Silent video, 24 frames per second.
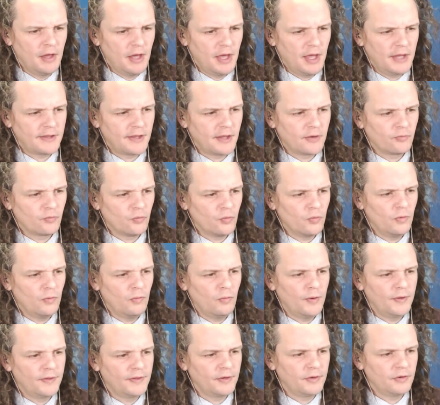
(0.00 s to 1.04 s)
and then rule
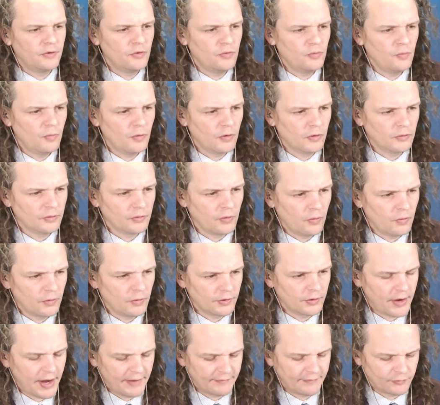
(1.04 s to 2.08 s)
with the New World
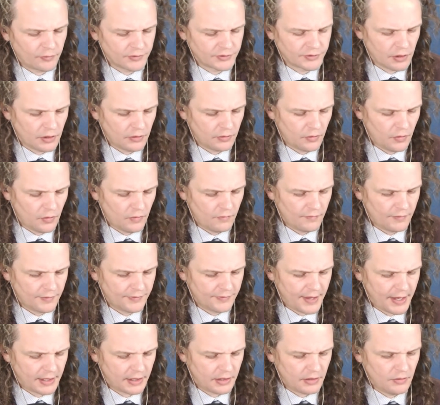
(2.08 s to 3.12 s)
Order after it's all over.
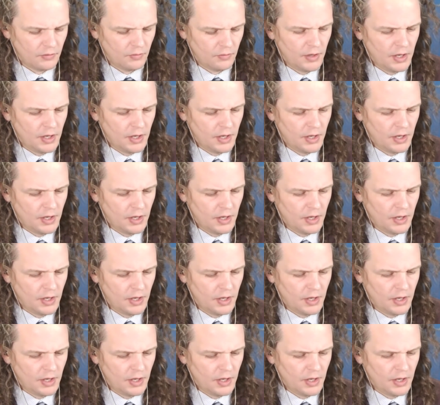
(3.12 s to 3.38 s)
Thank you.